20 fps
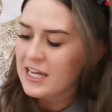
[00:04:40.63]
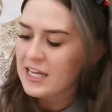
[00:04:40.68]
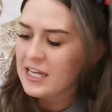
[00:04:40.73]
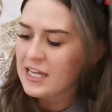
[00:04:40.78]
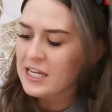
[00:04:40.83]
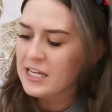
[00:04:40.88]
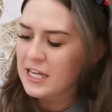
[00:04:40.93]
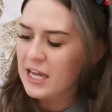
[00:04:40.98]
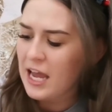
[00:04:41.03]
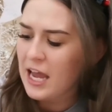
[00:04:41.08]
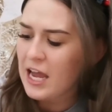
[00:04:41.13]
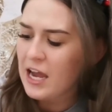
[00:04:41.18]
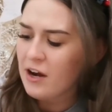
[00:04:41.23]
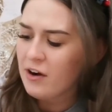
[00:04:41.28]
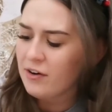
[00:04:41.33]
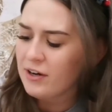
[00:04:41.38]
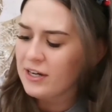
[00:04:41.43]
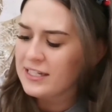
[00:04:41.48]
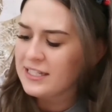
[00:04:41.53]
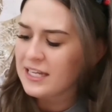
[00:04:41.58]
He
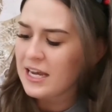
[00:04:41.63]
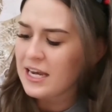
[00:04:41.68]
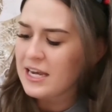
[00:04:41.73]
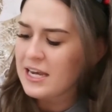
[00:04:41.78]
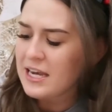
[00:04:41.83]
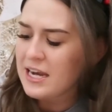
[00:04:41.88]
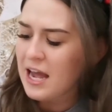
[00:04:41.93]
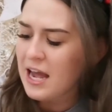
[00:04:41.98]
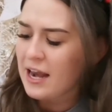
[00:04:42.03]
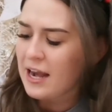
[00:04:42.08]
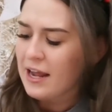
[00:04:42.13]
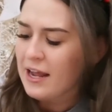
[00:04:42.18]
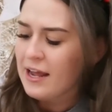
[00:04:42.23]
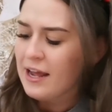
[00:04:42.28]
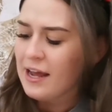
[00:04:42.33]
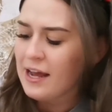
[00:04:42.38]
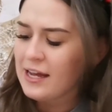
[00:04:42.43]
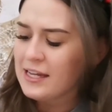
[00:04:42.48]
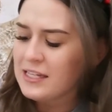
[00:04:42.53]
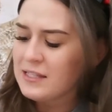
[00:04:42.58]
carries a nut
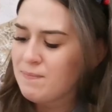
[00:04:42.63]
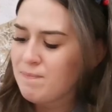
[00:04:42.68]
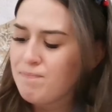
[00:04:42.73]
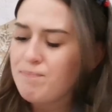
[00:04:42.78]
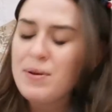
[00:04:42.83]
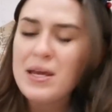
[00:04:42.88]
as